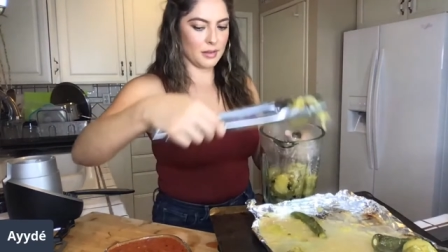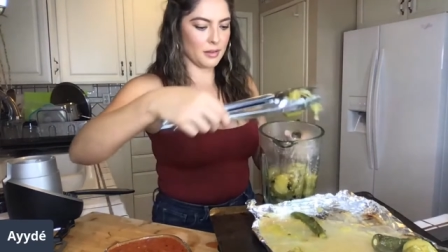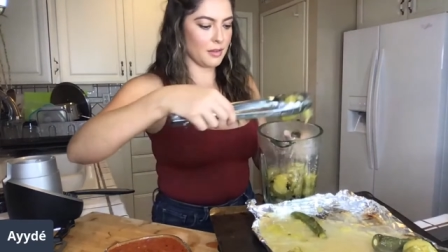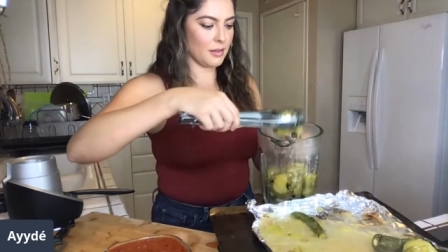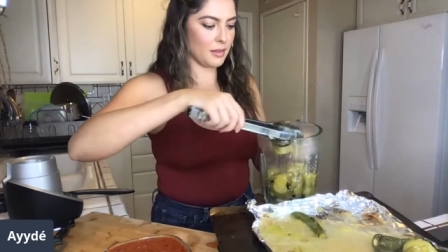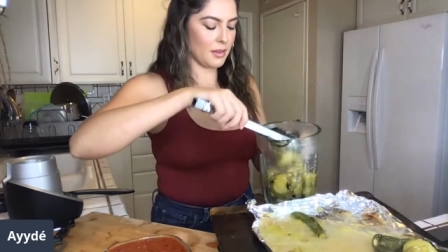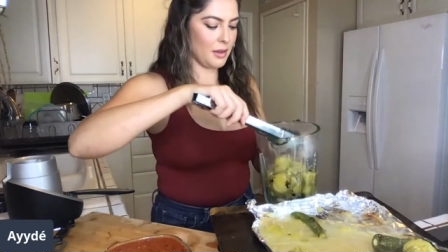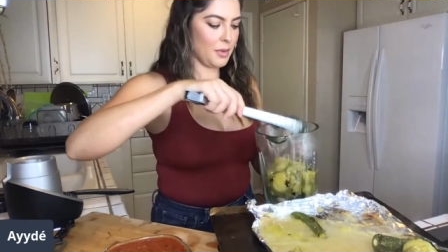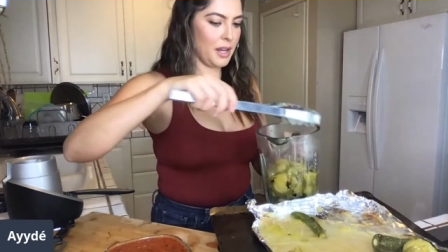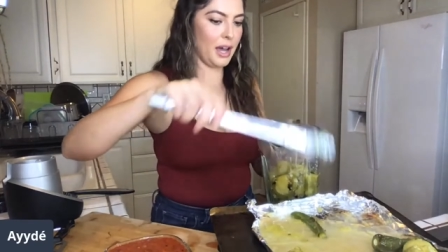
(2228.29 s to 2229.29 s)
I'm
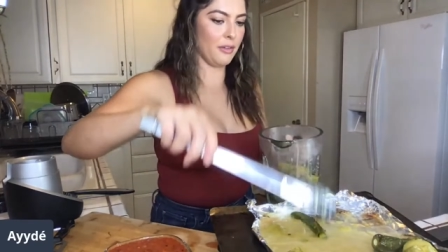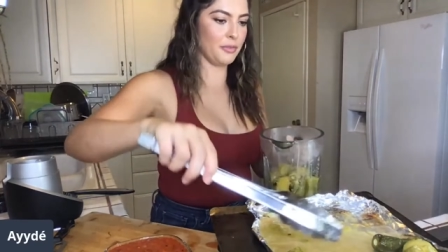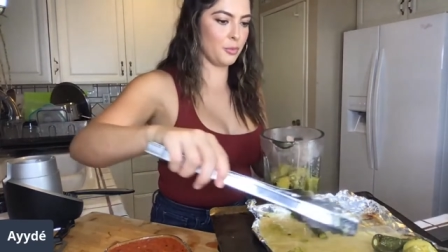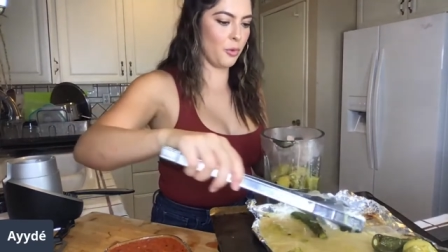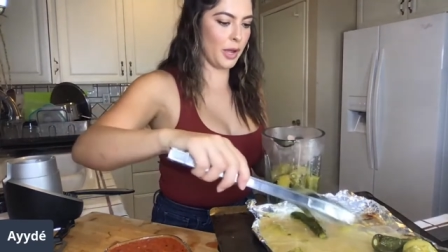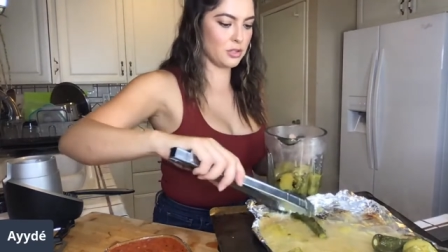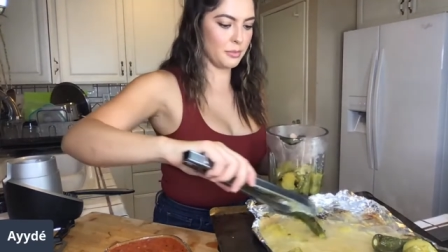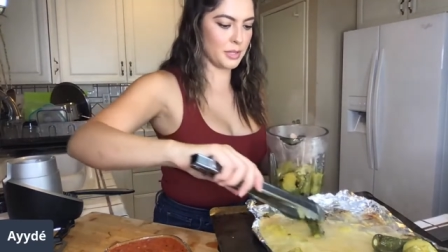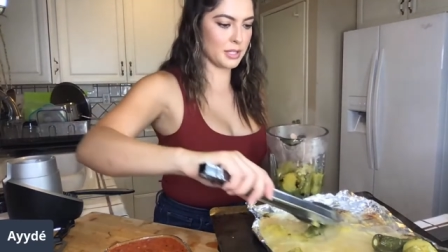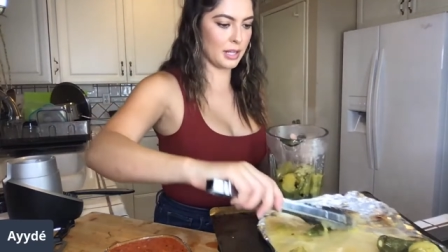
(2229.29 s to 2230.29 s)
gonna have way too
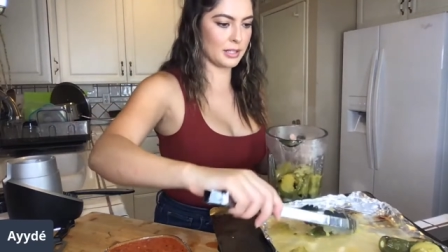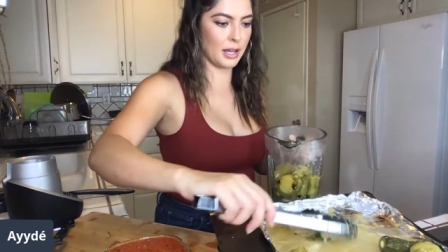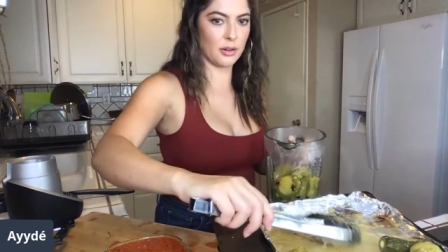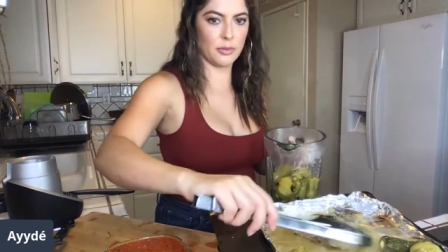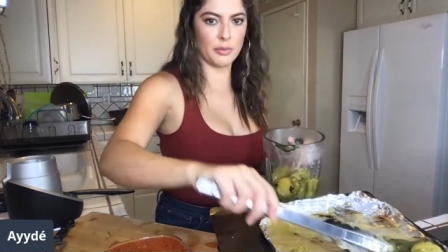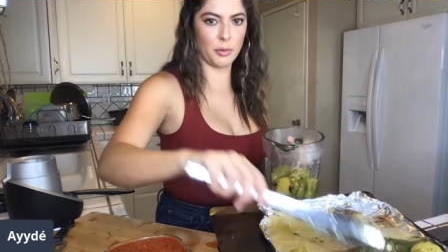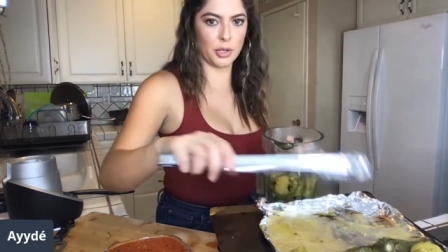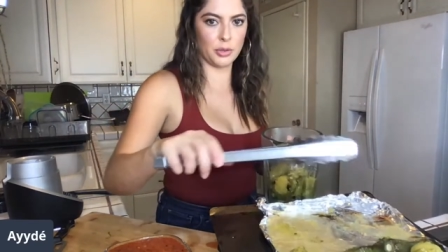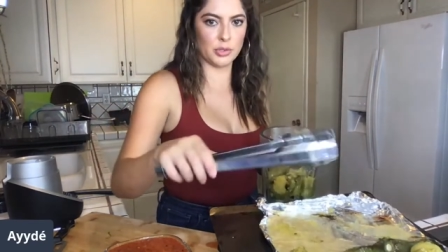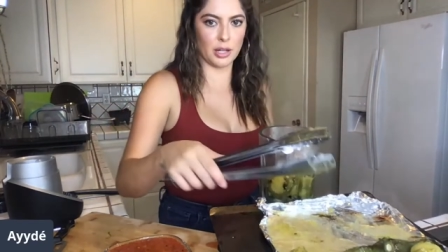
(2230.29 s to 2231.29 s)
much salsa. I don't even want to
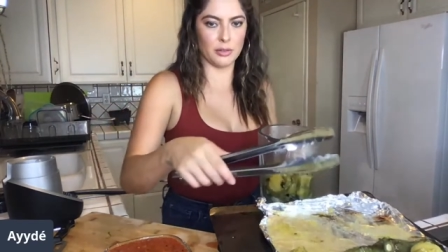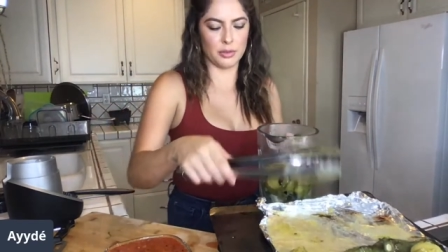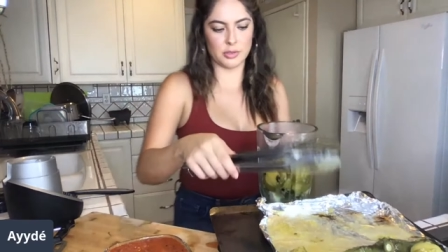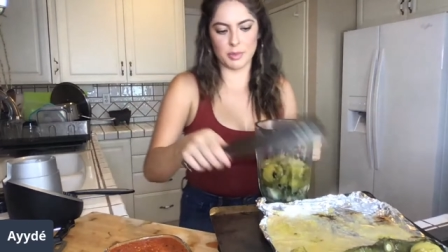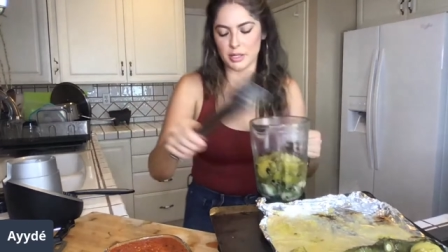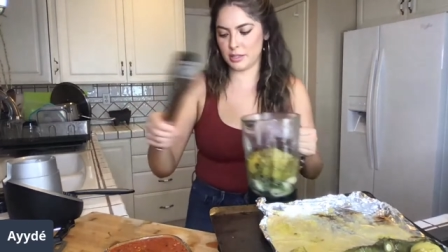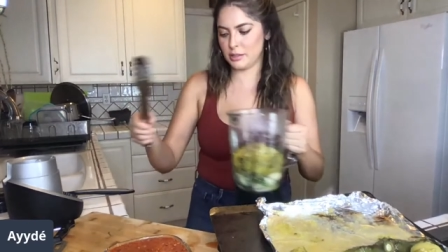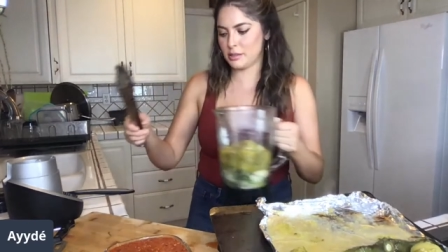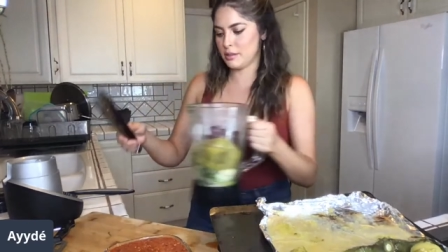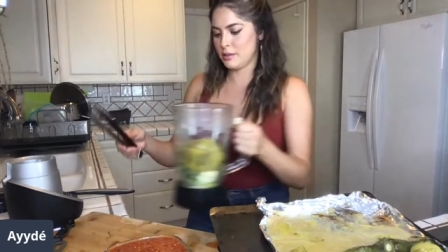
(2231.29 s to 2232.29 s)
use all of those
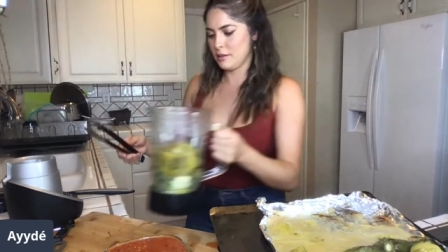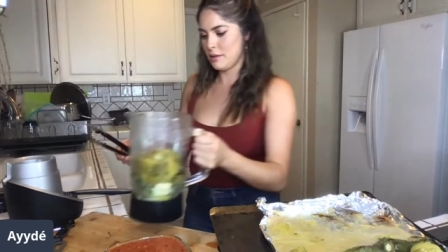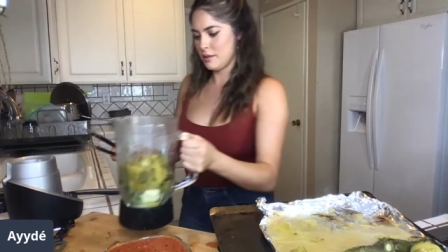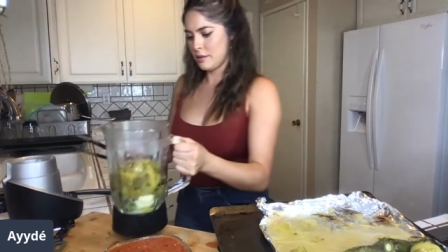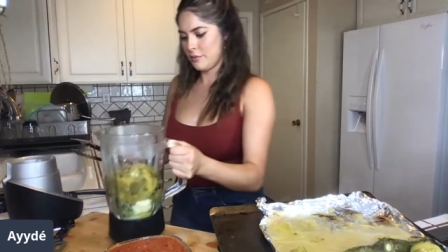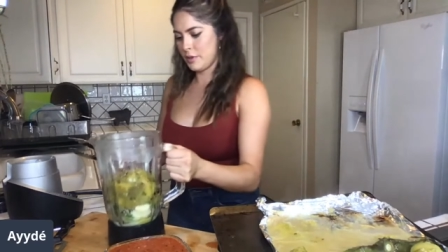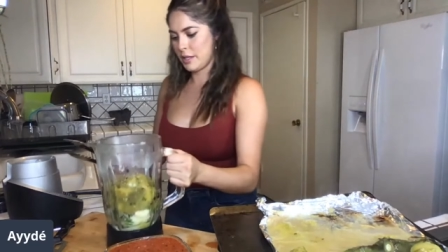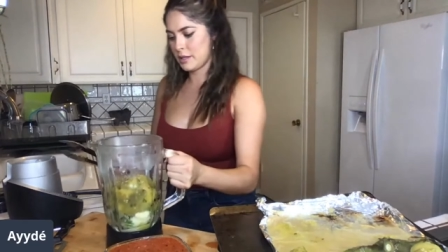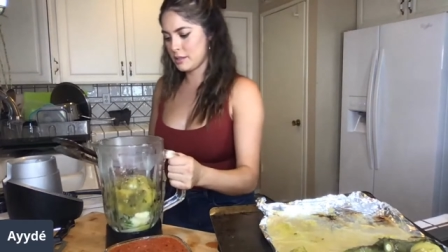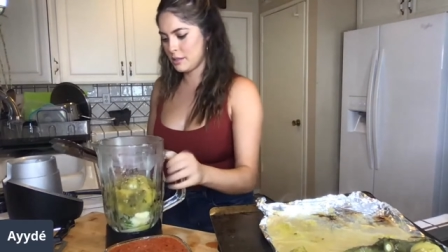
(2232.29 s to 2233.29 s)
because I feel
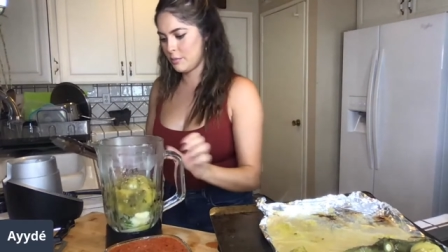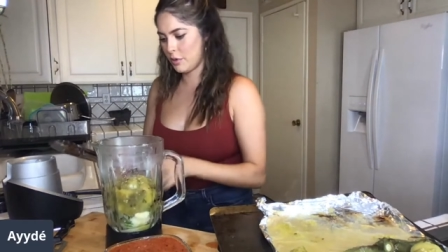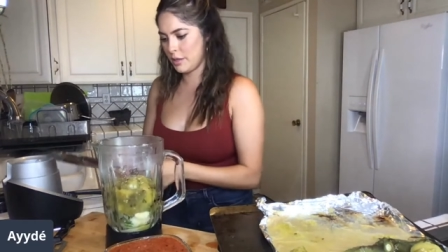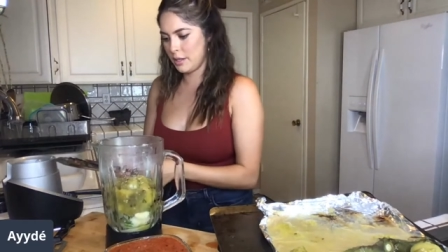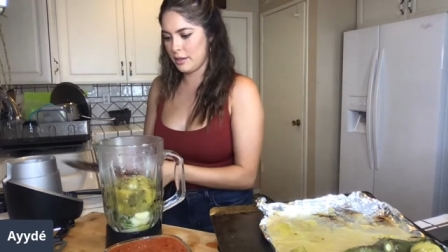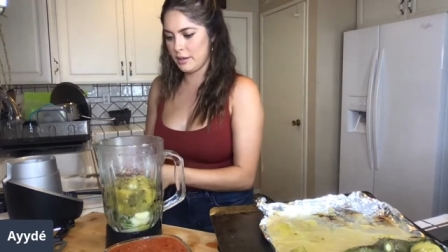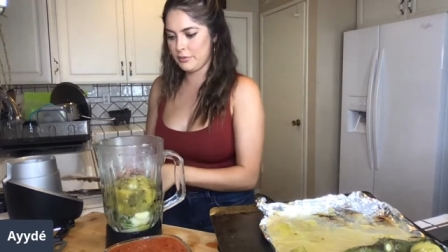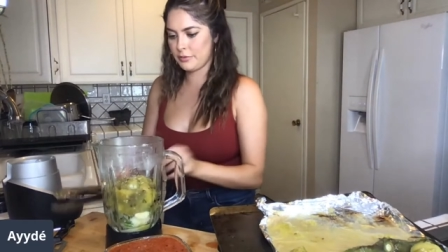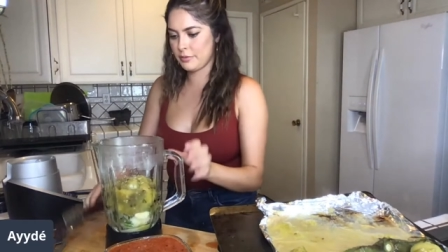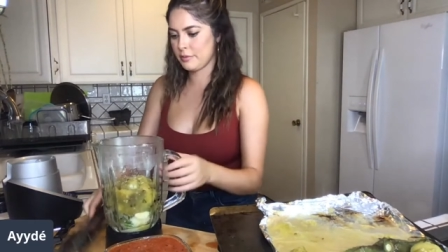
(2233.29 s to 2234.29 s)
like this is more than
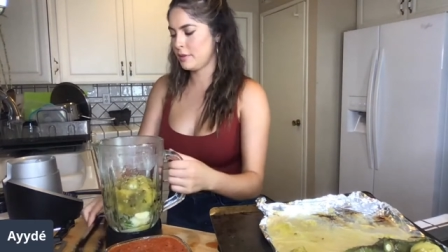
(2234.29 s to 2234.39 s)
enough.